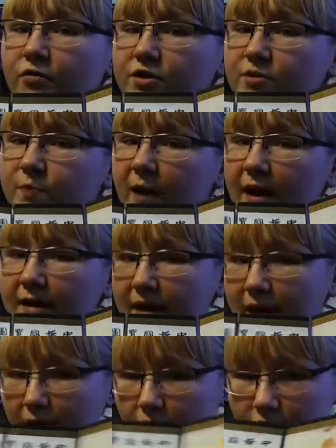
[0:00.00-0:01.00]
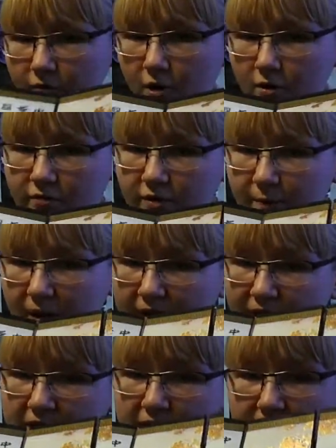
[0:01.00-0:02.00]
this panda, of all of the
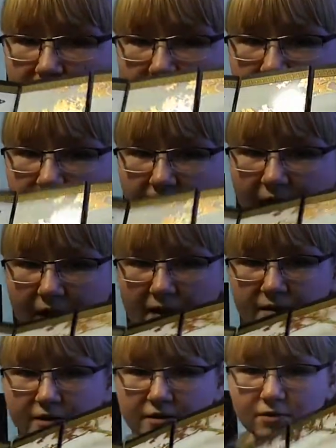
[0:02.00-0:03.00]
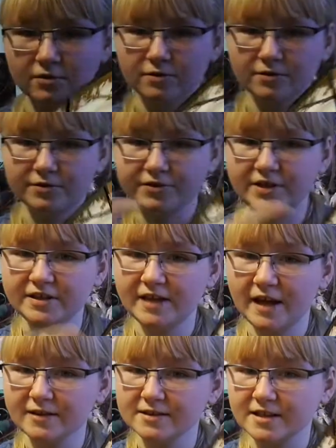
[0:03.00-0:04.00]
pandas, and like little
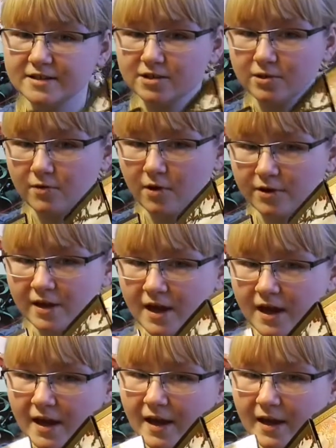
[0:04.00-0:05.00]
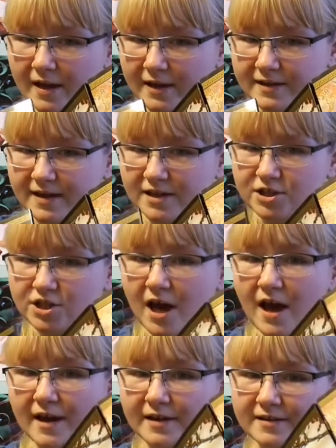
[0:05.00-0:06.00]
details and so on, they
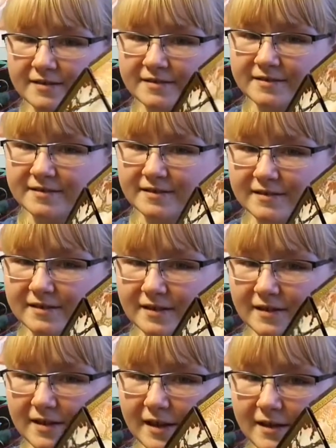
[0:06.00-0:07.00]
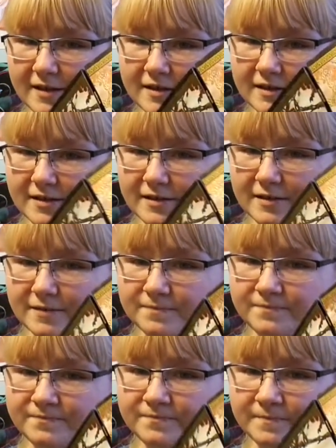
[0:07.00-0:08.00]
shine. Like,
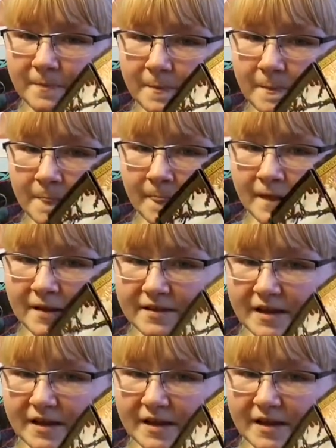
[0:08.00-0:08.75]
they